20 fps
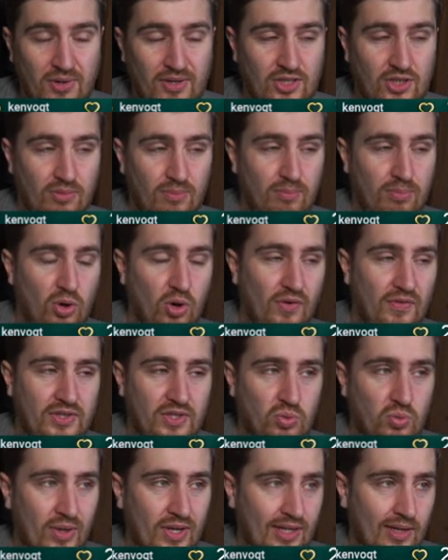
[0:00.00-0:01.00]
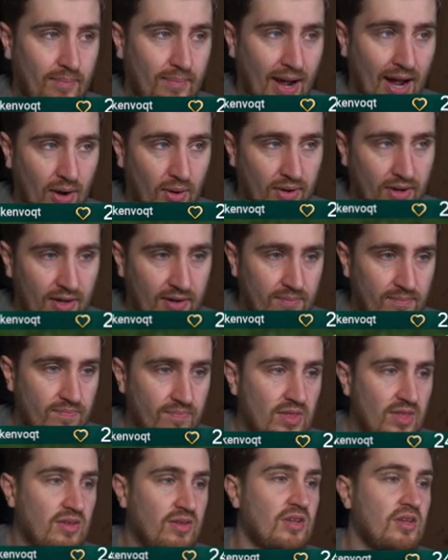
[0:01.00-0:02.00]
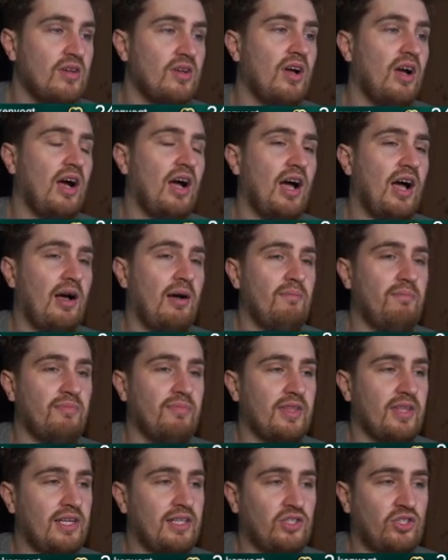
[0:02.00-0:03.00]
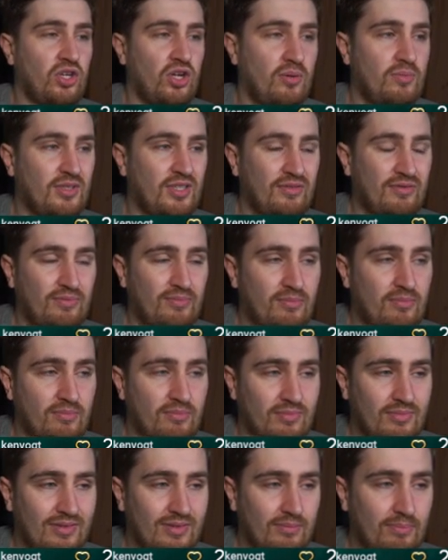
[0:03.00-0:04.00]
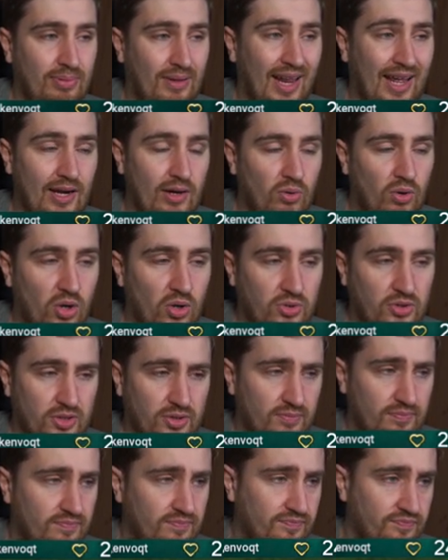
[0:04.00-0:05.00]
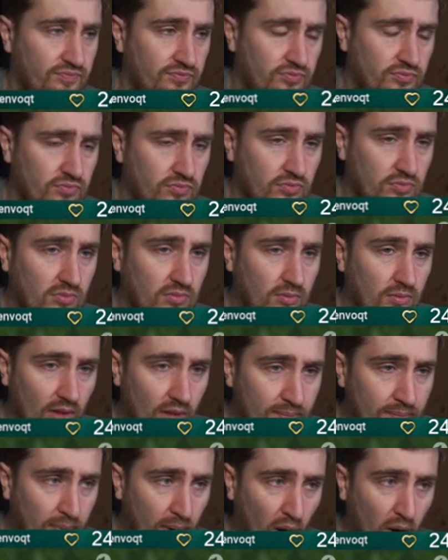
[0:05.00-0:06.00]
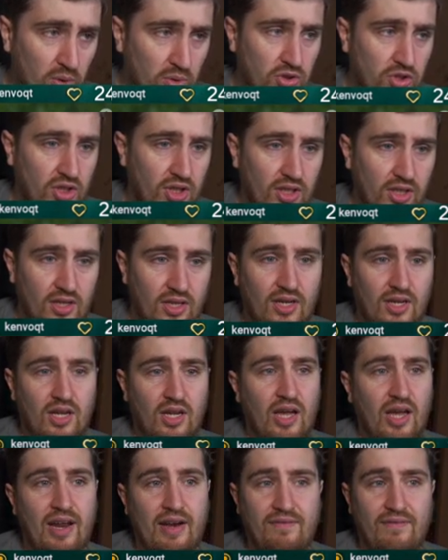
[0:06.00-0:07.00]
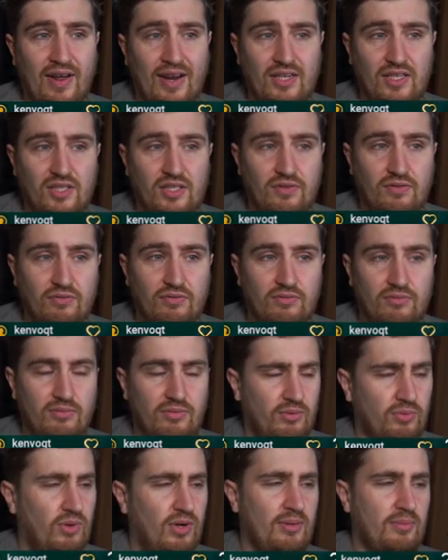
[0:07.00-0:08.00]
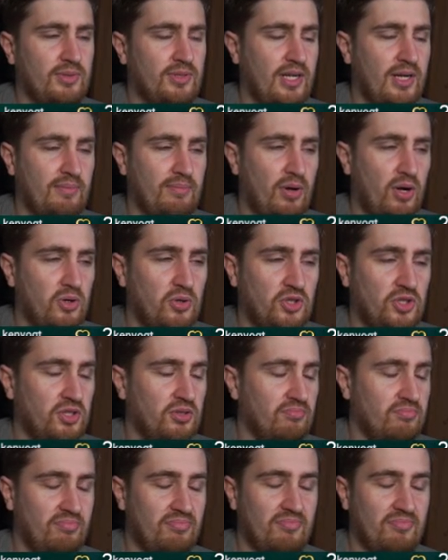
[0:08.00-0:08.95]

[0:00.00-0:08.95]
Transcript: at some point this week about it. In terms of player roles, poacher, advanced, well, I'm saying poacher,